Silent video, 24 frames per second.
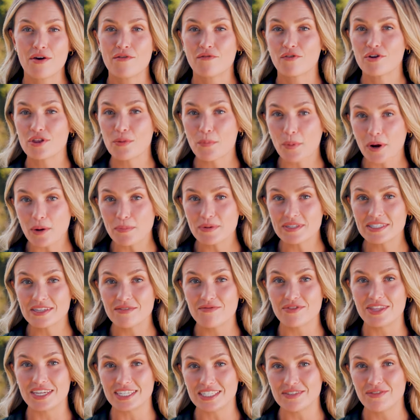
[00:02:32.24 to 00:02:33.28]
For the purpose
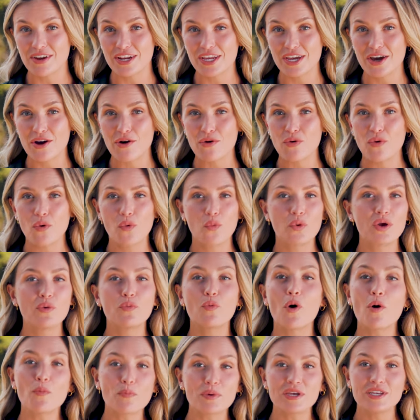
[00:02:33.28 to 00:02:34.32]
of this video, we
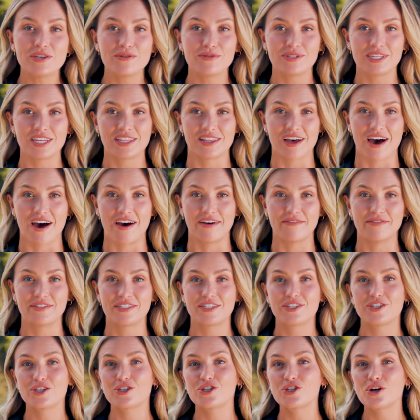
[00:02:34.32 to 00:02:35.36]
won't be using
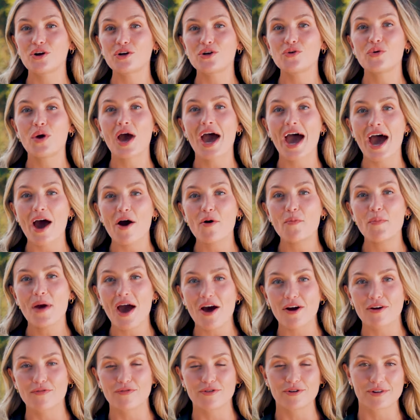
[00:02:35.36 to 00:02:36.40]
lavs to show you how
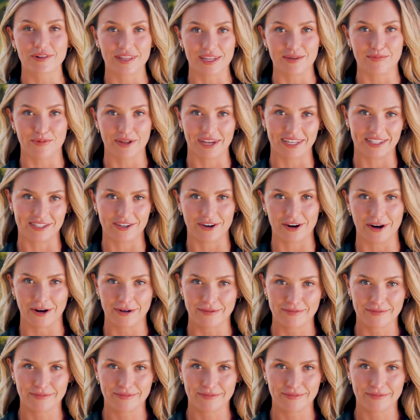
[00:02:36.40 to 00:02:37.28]
powerful clean plates are.